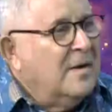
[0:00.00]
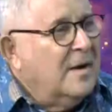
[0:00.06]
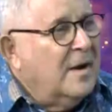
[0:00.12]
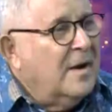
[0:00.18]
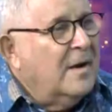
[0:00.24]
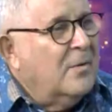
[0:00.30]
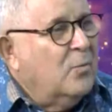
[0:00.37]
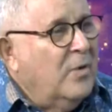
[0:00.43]

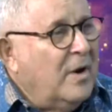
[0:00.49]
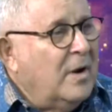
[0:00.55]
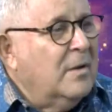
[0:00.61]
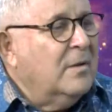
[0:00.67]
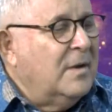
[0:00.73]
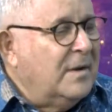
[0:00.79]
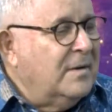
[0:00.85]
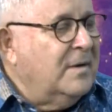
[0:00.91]
Yeah,
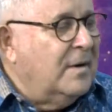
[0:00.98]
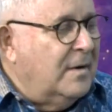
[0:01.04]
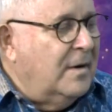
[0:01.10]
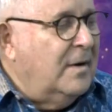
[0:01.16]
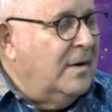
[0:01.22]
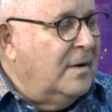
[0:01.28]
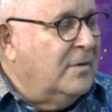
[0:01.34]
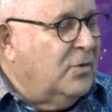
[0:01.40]
well,
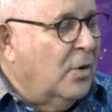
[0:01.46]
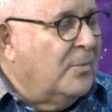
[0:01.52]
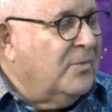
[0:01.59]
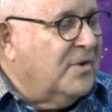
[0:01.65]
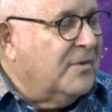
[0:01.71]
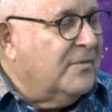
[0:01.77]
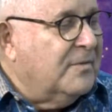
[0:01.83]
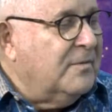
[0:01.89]
in
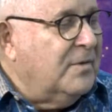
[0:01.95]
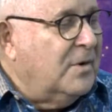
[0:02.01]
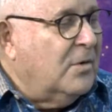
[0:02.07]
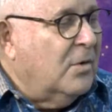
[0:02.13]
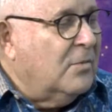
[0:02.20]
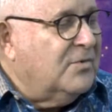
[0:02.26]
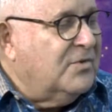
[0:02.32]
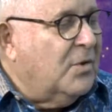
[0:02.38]
terms of,
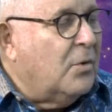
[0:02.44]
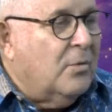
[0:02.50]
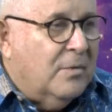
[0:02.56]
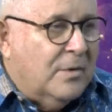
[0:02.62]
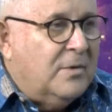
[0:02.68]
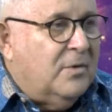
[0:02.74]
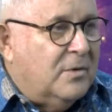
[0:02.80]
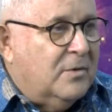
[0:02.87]

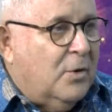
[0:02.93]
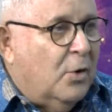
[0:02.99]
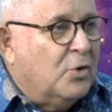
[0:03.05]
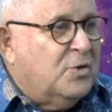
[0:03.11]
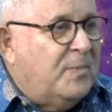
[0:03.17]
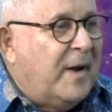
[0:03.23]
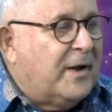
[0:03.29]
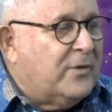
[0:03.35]
so it
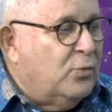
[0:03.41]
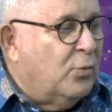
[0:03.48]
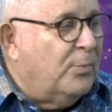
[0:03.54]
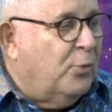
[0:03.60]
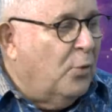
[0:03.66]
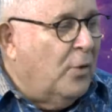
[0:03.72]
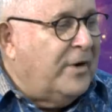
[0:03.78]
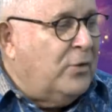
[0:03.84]
goes back to a
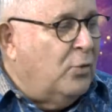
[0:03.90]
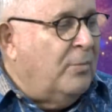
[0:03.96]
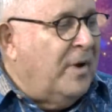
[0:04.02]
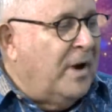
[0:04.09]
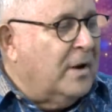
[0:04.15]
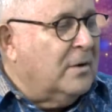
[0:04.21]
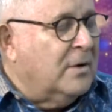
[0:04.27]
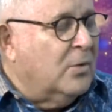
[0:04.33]
point you
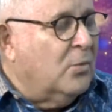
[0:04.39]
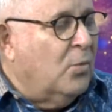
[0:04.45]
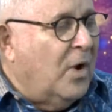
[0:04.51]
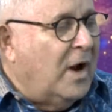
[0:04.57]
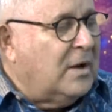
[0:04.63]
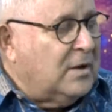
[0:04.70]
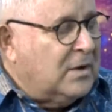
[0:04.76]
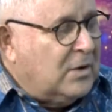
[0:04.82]
made a little
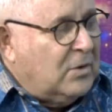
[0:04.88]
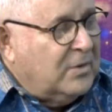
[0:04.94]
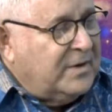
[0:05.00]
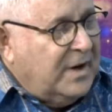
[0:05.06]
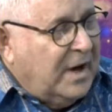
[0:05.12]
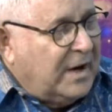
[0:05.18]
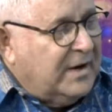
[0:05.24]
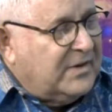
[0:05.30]
while ago,
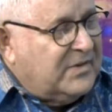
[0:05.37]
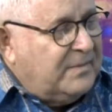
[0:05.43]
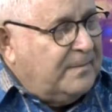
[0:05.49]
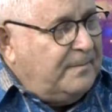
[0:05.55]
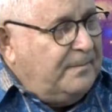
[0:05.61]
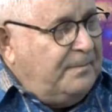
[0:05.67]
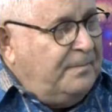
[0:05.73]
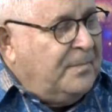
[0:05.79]
and that is,
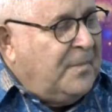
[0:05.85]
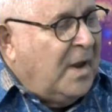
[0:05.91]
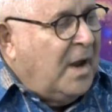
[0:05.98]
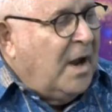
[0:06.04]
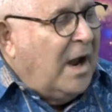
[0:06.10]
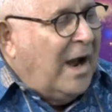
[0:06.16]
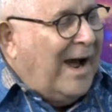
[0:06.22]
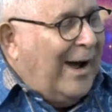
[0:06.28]

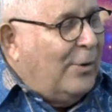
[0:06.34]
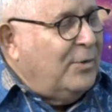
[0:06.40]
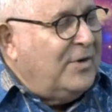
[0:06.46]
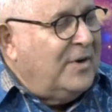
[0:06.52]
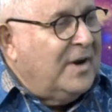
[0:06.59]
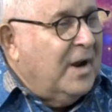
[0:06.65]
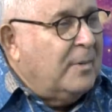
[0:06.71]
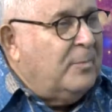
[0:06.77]
how do
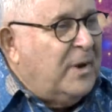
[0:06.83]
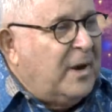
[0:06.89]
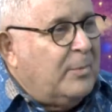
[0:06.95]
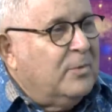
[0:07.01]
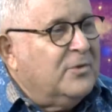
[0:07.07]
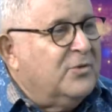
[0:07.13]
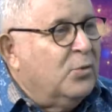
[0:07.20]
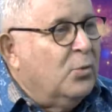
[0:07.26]
you get
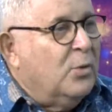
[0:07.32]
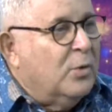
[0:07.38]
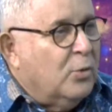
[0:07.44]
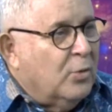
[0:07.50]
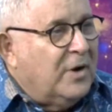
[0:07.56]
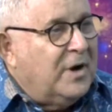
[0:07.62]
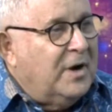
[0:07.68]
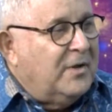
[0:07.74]
people to
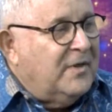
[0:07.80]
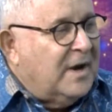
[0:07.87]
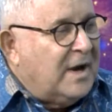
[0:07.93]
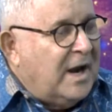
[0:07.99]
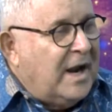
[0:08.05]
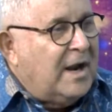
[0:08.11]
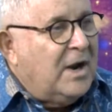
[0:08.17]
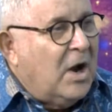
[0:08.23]
agree
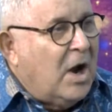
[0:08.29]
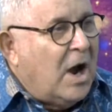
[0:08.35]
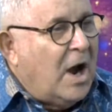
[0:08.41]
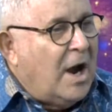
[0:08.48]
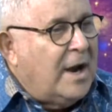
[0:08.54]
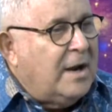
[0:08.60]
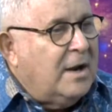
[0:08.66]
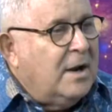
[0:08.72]
that
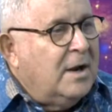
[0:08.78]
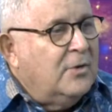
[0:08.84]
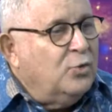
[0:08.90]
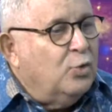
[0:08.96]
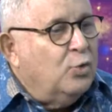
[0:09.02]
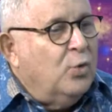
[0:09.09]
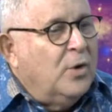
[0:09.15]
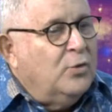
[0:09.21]
AI
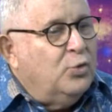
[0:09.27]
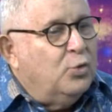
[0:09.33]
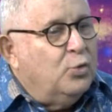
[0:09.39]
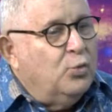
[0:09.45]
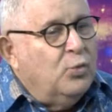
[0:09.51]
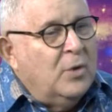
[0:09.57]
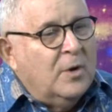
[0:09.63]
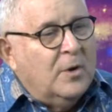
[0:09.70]

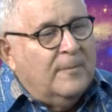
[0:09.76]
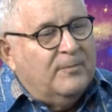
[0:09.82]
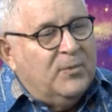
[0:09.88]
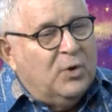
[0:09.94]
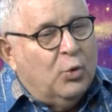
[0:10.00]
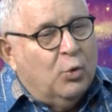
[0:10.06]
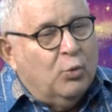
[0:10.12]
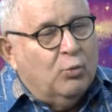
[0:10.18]
to
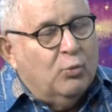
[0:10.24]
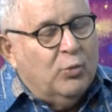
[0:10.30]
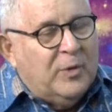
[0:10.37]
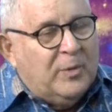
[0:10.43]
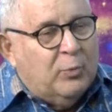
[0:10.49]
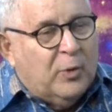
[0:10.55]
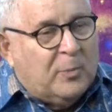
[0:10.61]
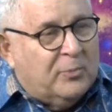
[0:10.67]

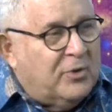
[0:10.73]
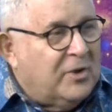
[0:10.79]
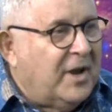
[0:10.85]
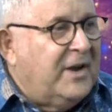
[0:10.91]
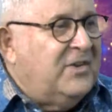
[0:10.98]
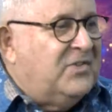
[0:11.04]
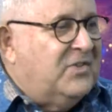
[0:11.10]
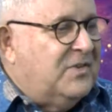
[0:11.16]

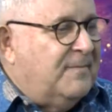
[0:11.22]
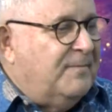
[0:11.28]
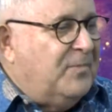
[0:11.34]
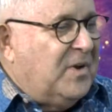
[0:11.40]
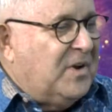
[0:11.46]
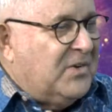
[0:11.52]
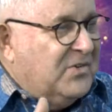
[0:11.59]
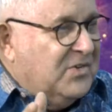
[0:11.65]
replace
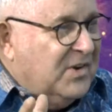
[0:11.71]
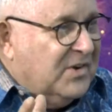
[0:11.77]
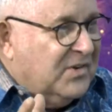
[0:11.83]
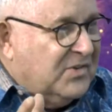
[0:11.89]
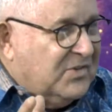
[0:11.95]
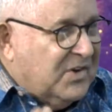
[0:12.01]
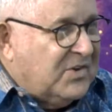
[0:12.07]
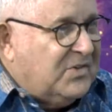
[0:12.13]

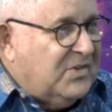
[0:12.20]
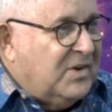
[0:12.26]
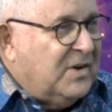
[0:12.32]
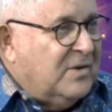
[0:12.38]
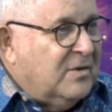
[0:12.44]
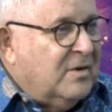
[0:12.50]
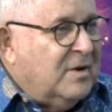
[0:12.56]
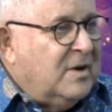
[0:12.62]

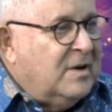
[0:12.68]
existing